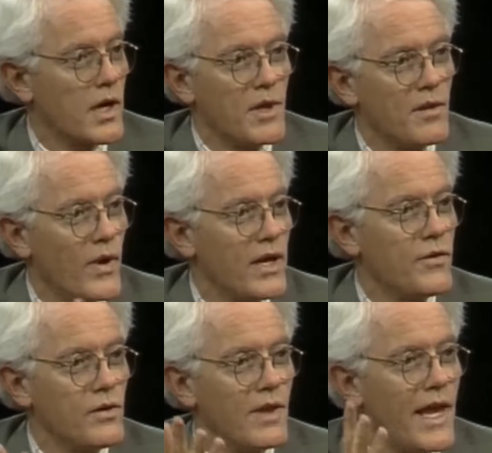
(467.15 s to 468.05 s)
I mean, what
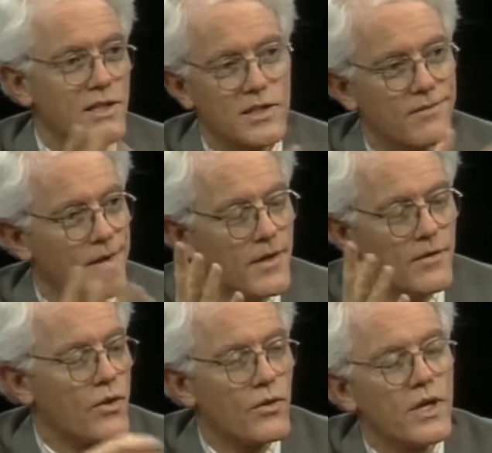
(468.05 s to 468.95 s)
if you last
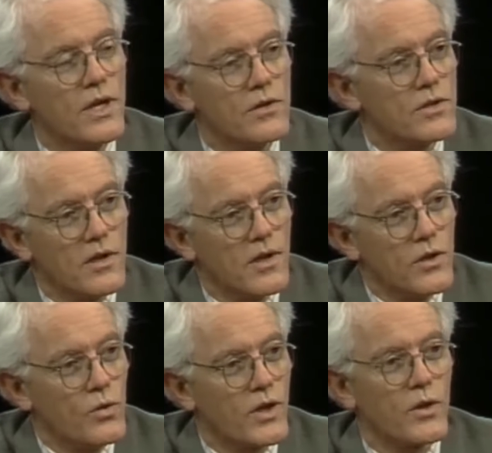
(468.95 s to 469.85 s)
30 years
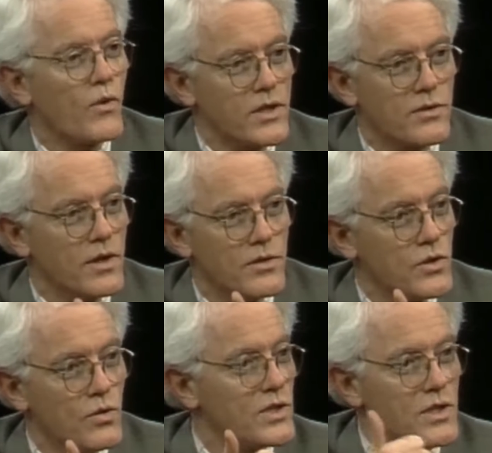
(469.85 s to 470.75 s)
you worked in the restaurant
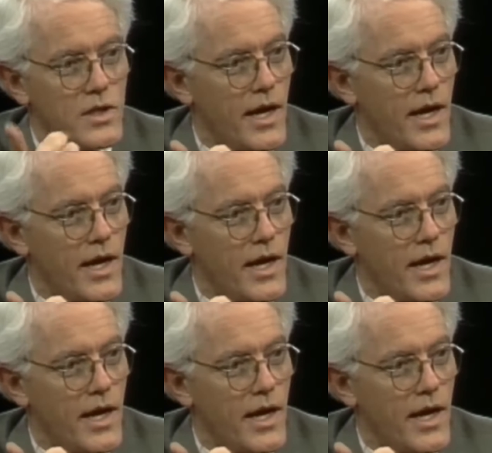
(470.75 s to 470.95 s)
industry? You would have seen